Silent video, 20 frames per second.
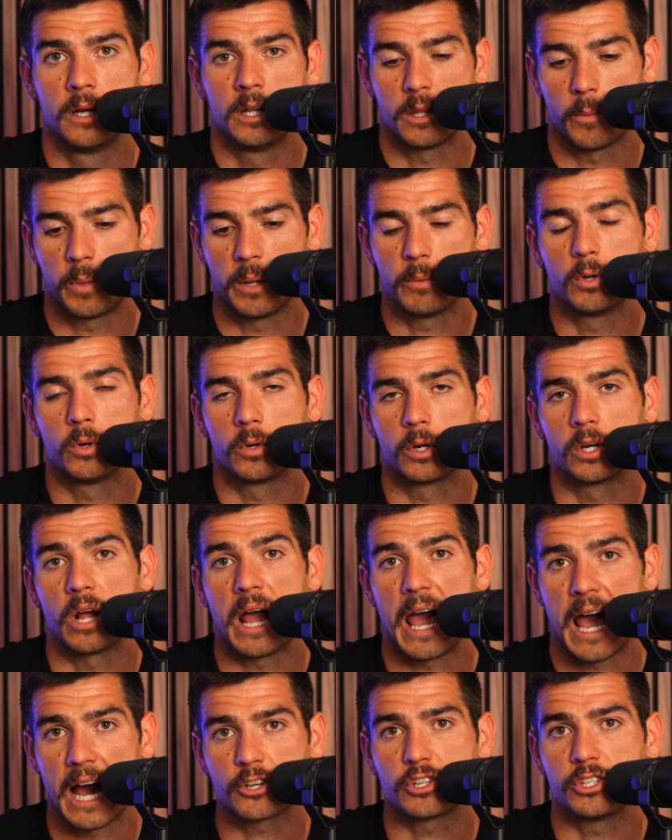The people who are going
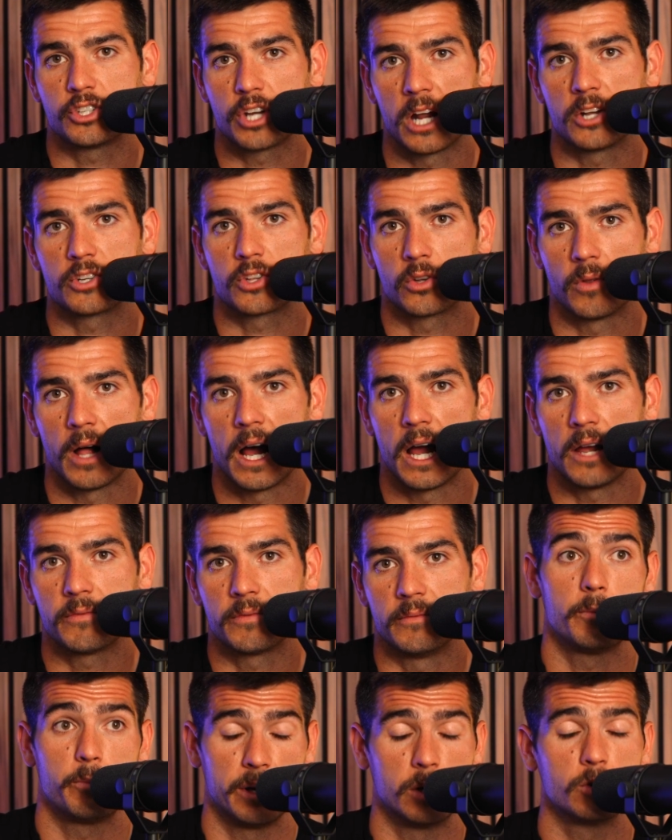to actually change their life,
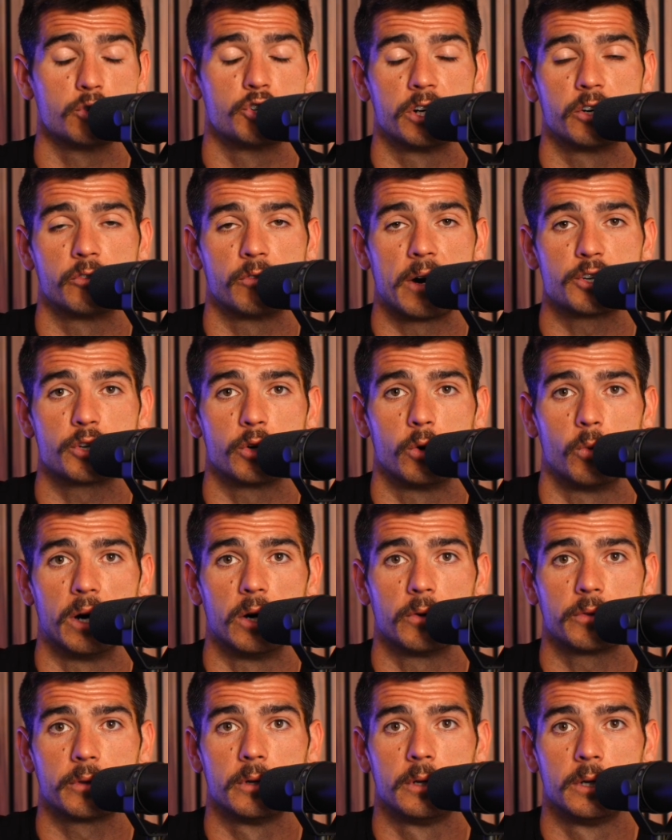build generational
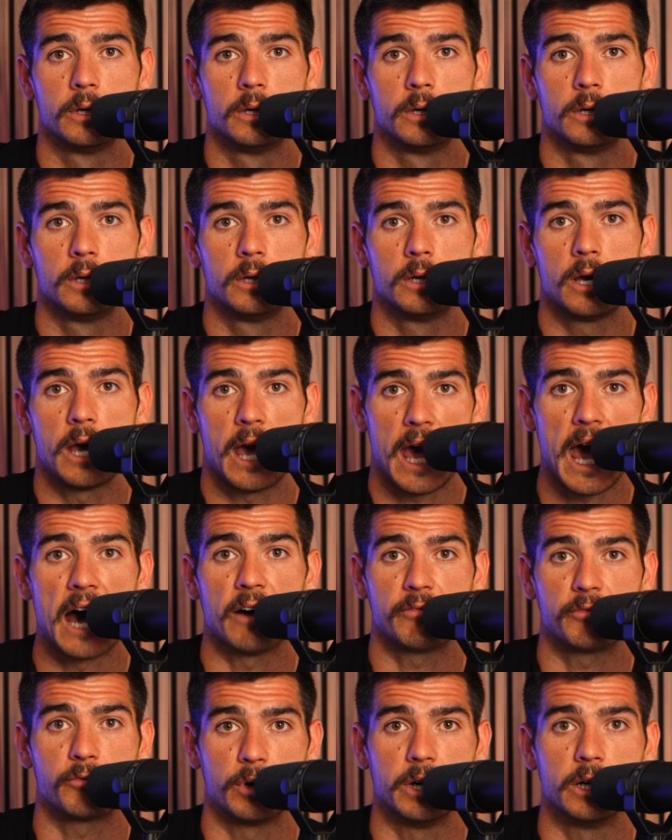wealth,
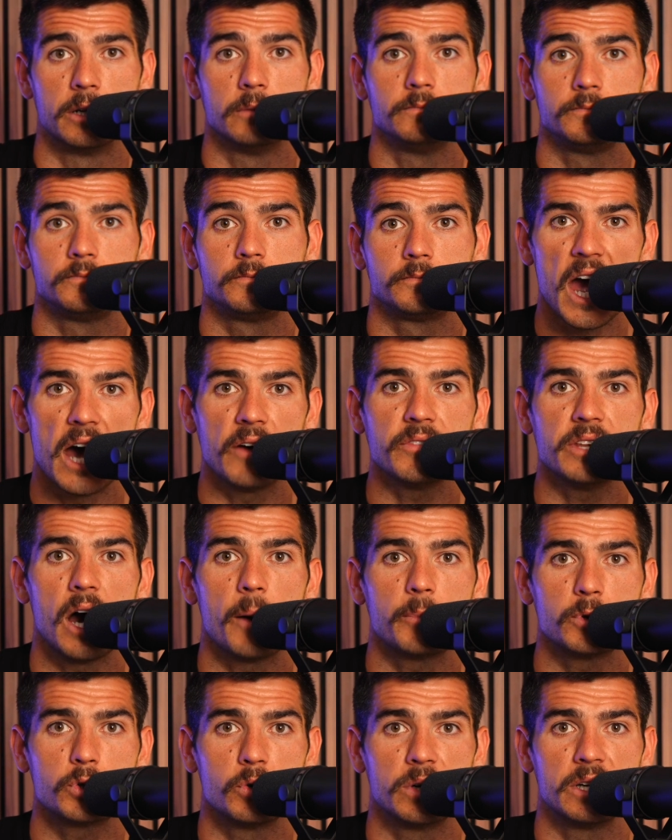have freedom, have the
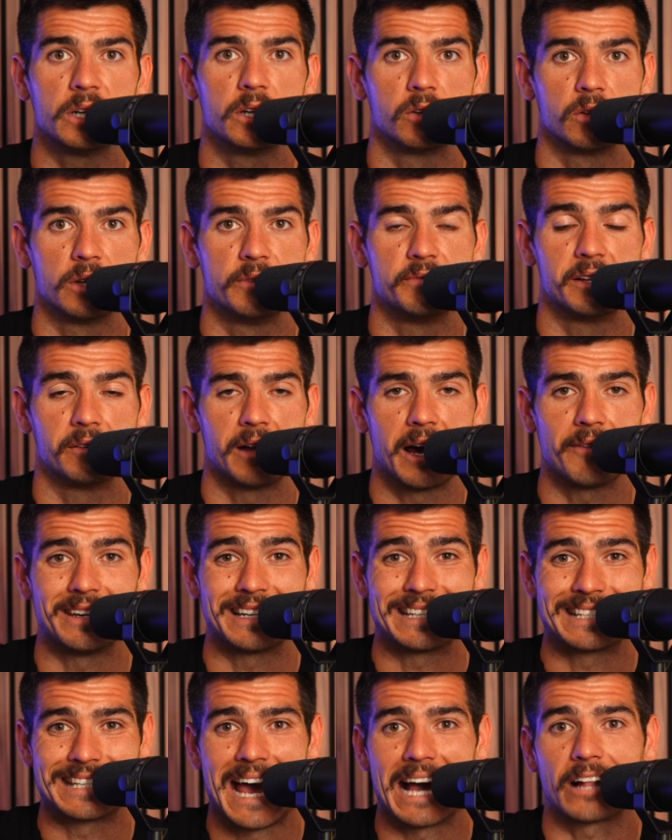opportunity to live the life
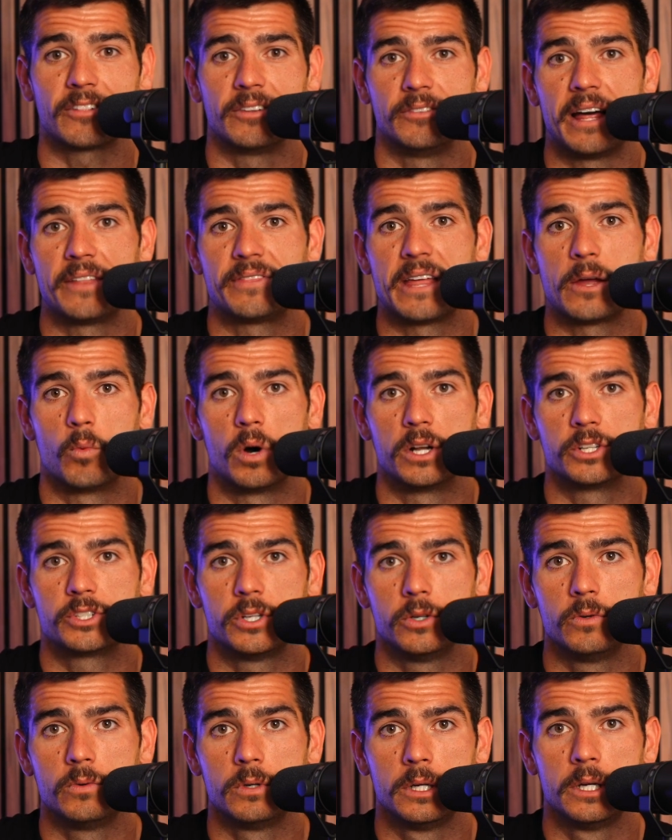exactly that they want
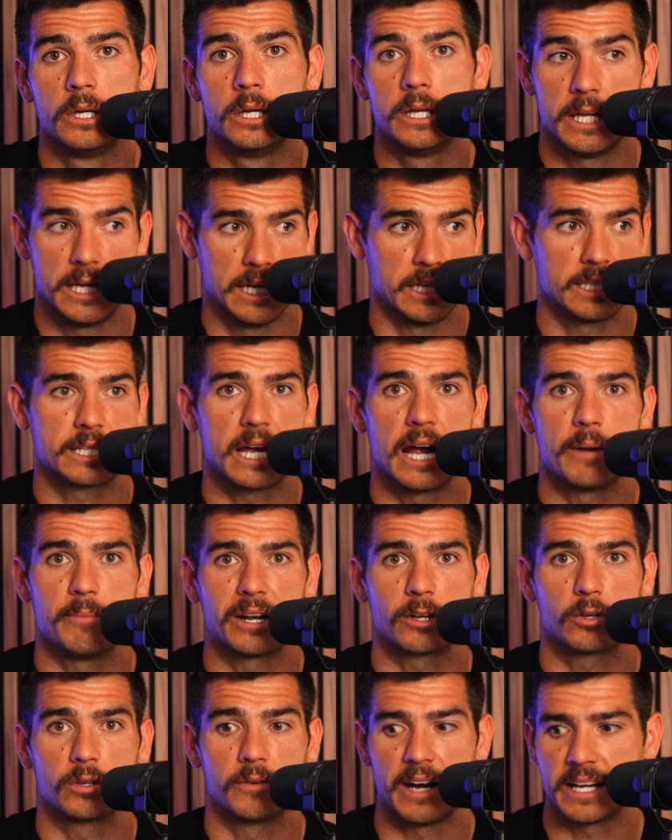to, inside
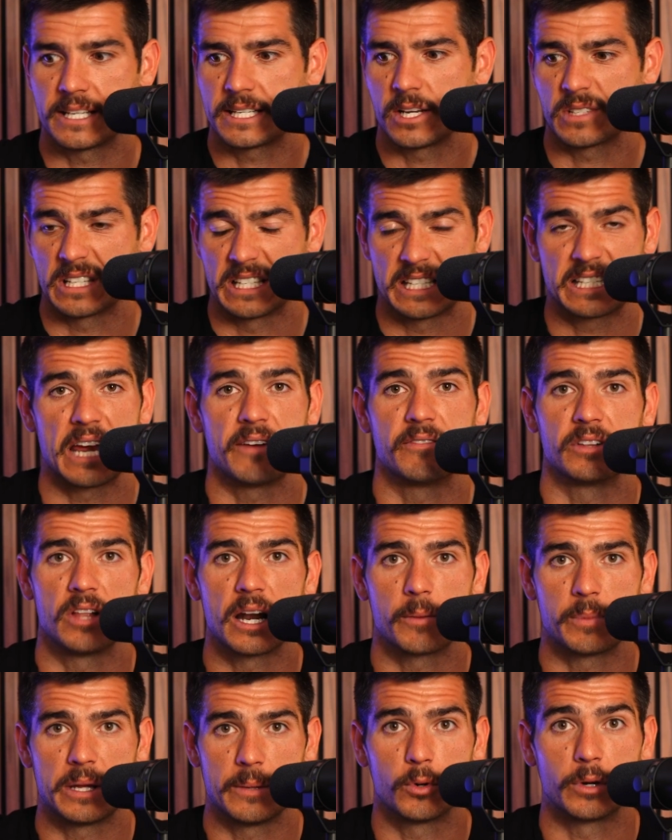medical device sales and save a lot
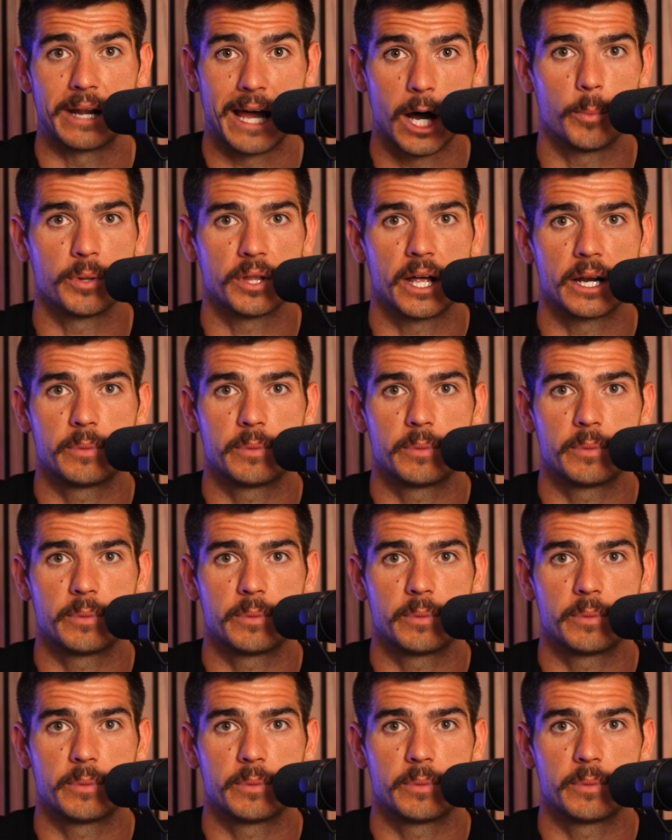of people and help a lot